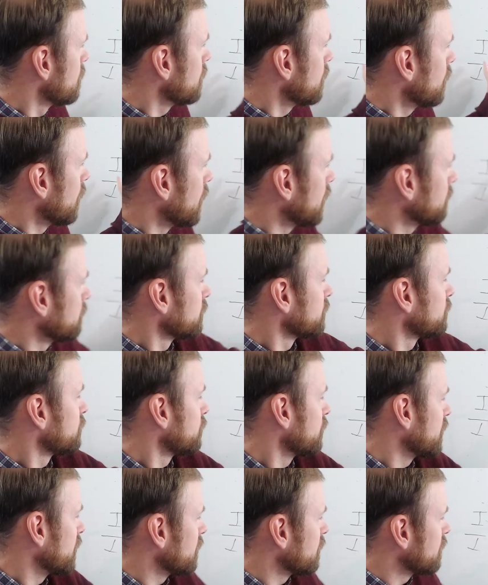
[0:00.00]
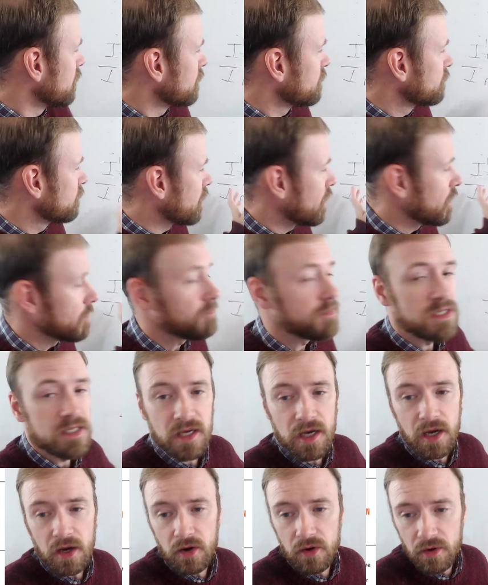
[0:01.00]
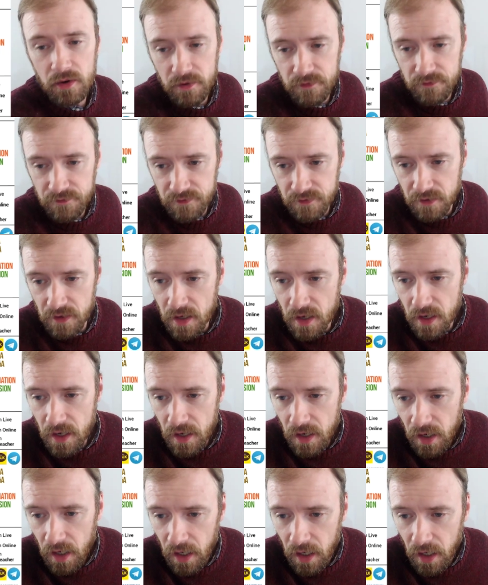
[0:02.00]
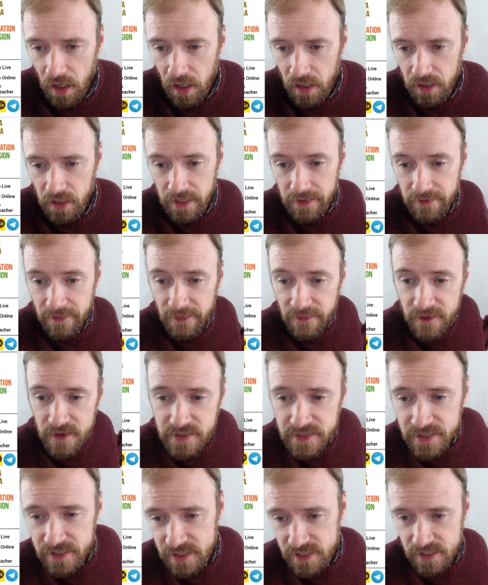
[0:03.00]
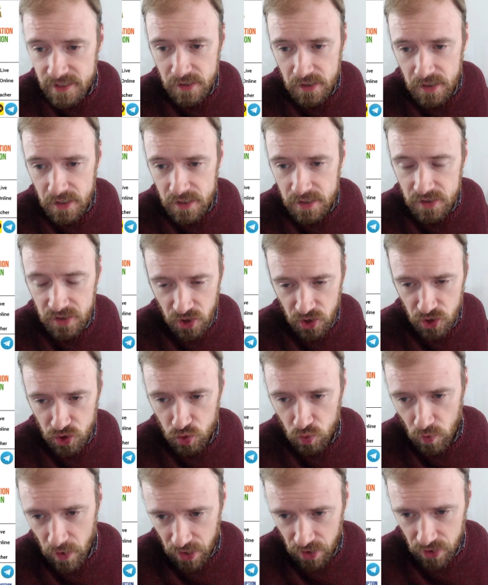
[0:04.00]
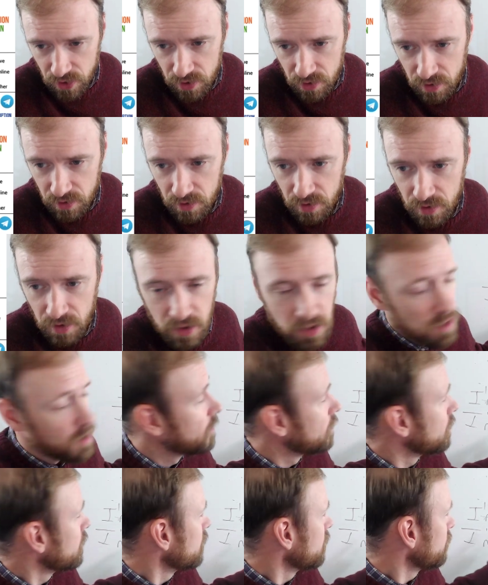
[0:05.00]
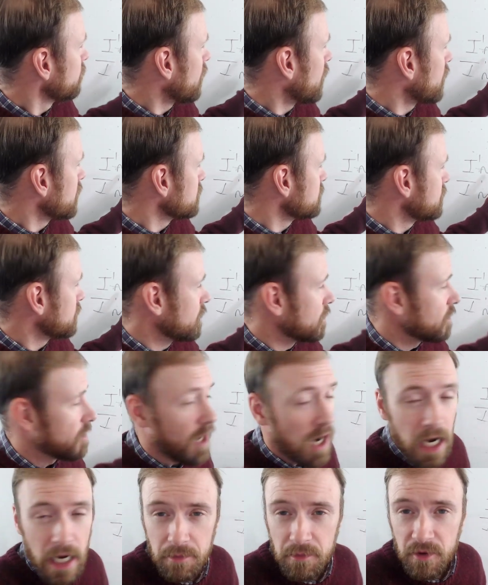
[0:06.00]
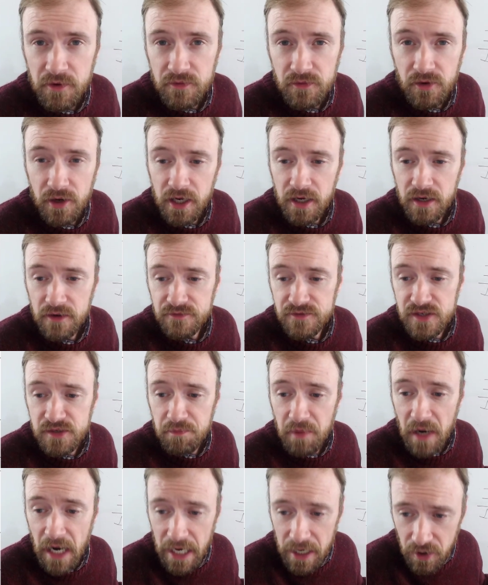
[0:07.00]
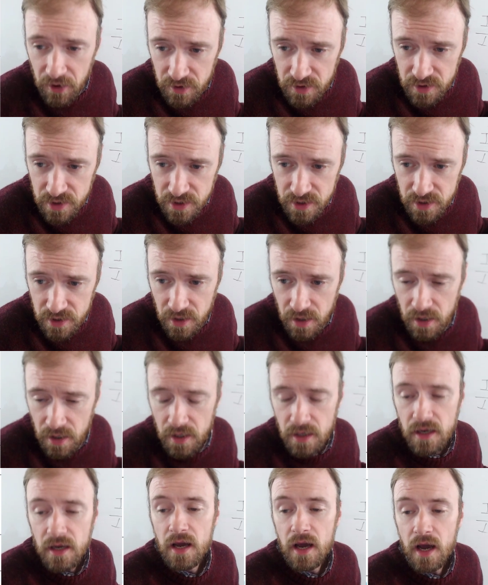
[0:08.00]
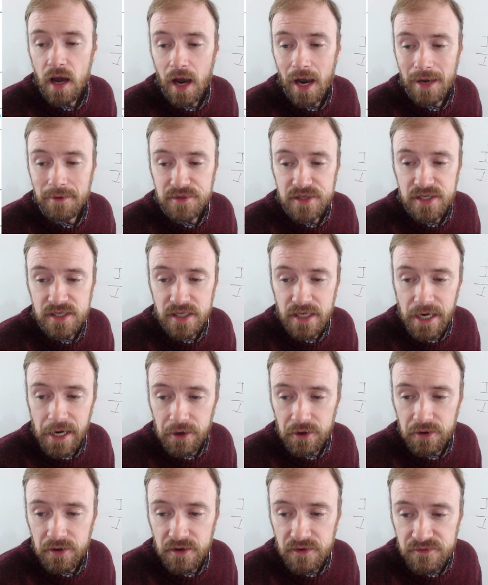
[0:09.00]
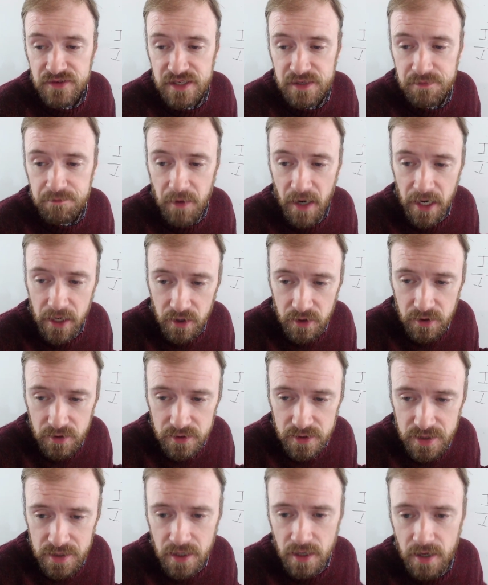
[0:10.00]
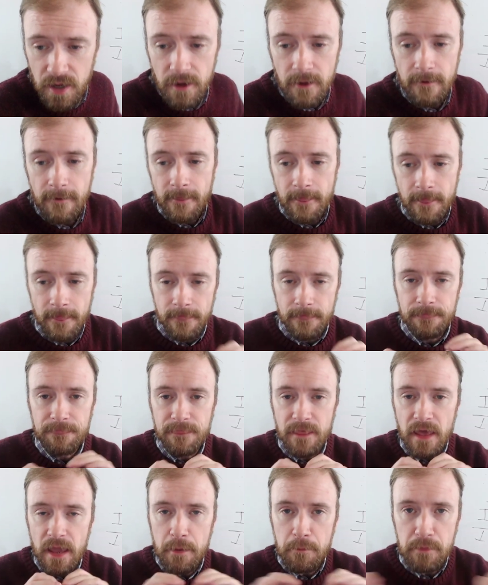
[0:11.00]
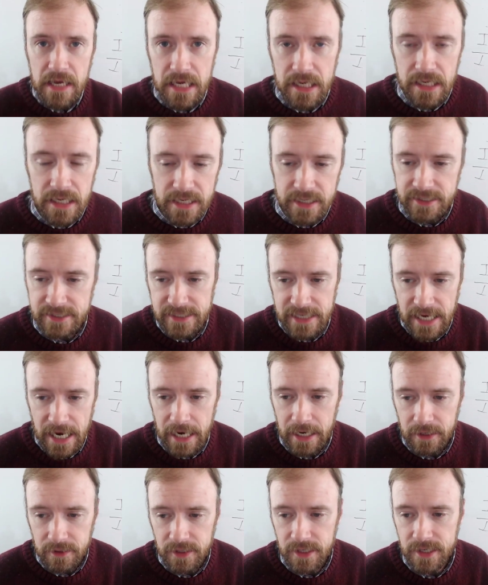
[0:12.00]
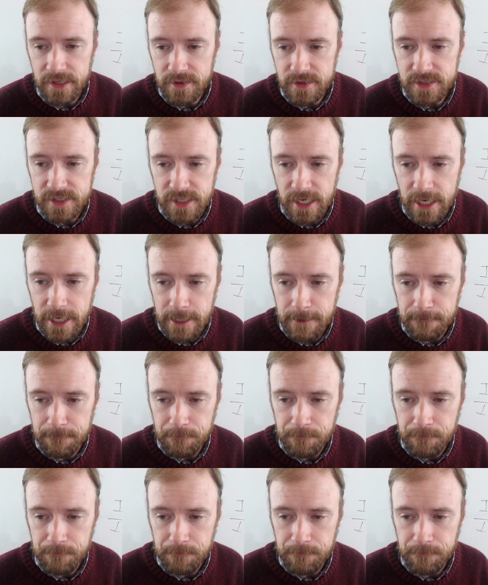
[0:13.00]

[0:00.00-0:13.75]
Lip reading: I'm afraid of, I'm scared of. And in this situation, if I said I'm afraid of spiders, I'm scared of spiders, they mean exactly the same.